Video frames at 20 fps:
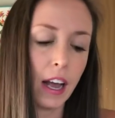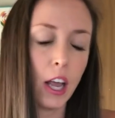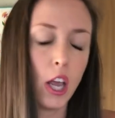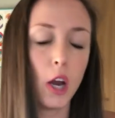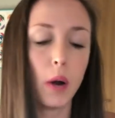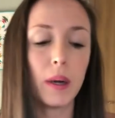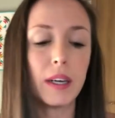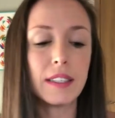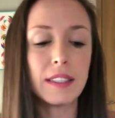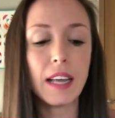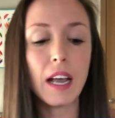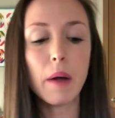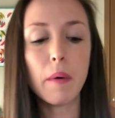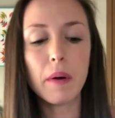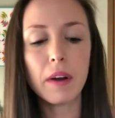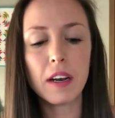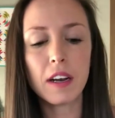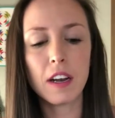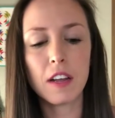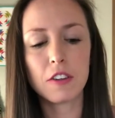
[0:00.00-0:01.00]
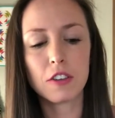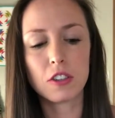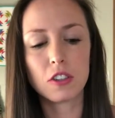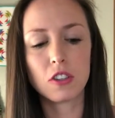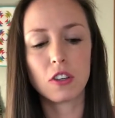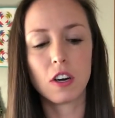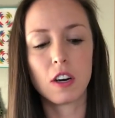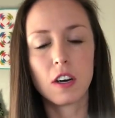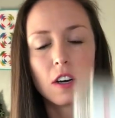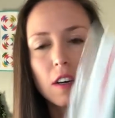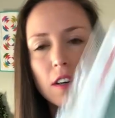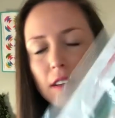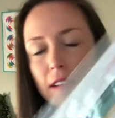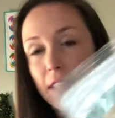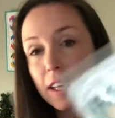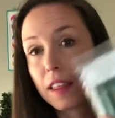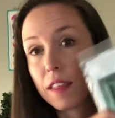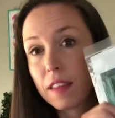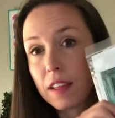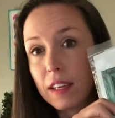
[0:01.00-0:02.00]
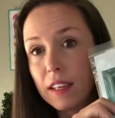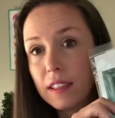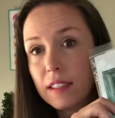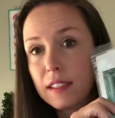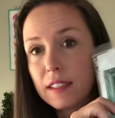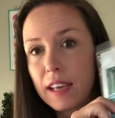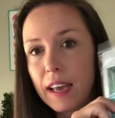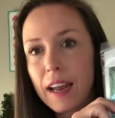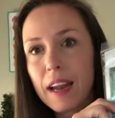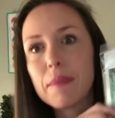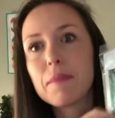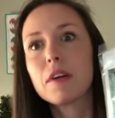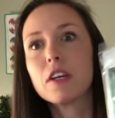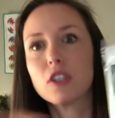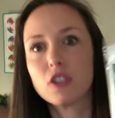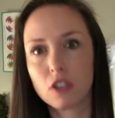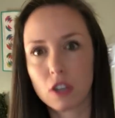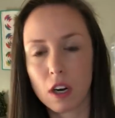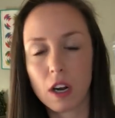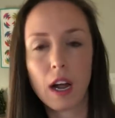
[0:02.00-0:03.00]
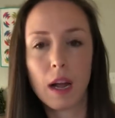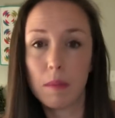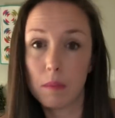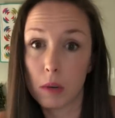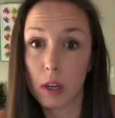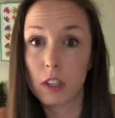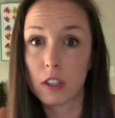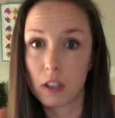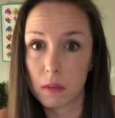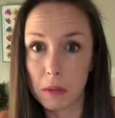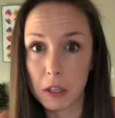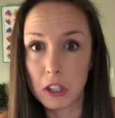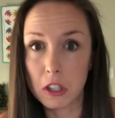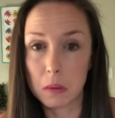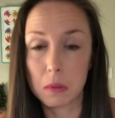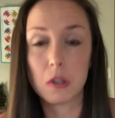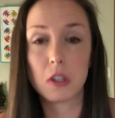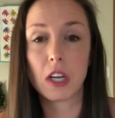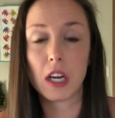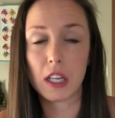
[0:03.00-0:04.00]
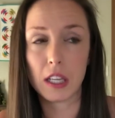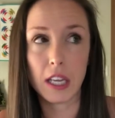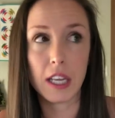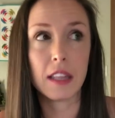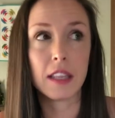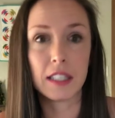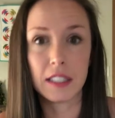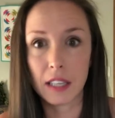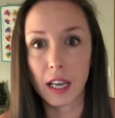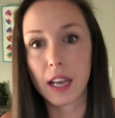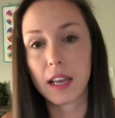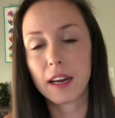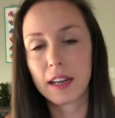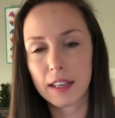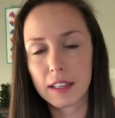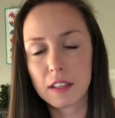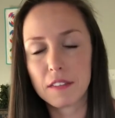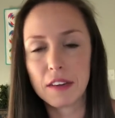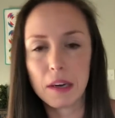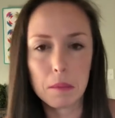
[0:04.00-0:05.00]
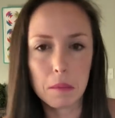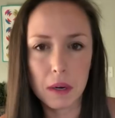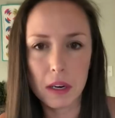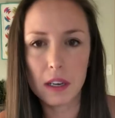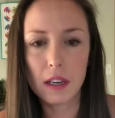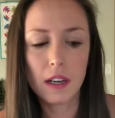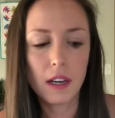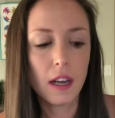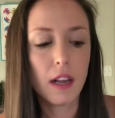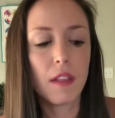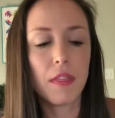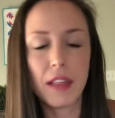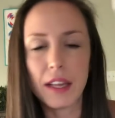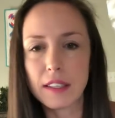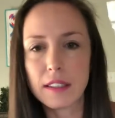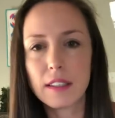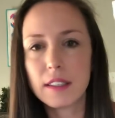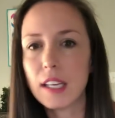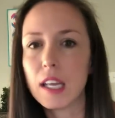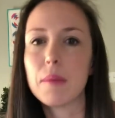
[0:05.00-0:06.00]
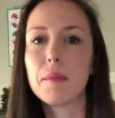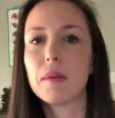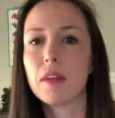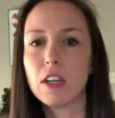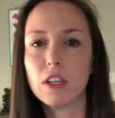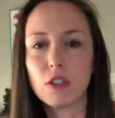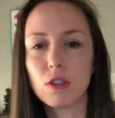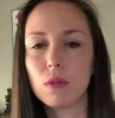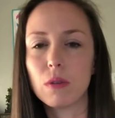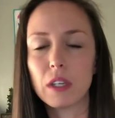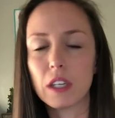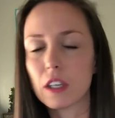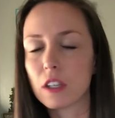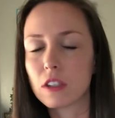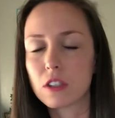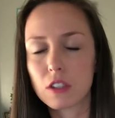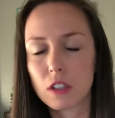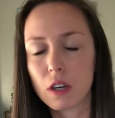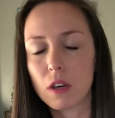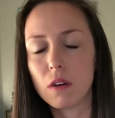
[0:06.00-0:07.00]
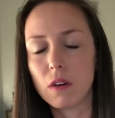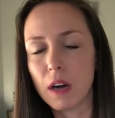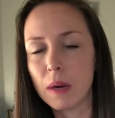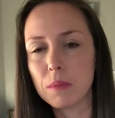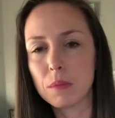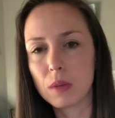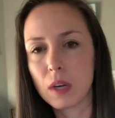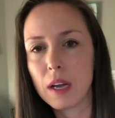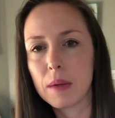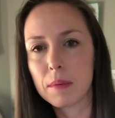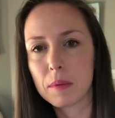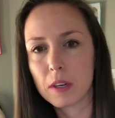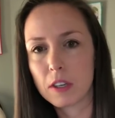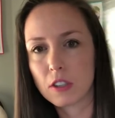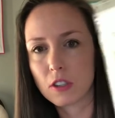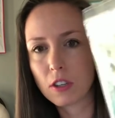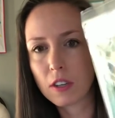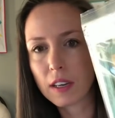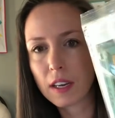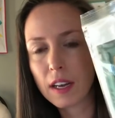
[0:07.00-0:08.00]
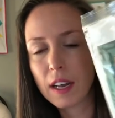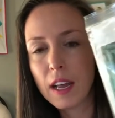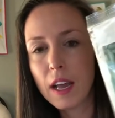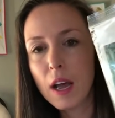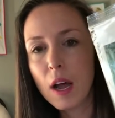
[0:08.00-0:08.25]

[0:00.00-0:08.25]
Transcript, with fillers: you know, I say I want another start like this, and I'm gonna start. I'm gonna start my Egyptian chatelaine the second I get the fabric. That's gonna take me like two years, so I'm I'm gonna start it.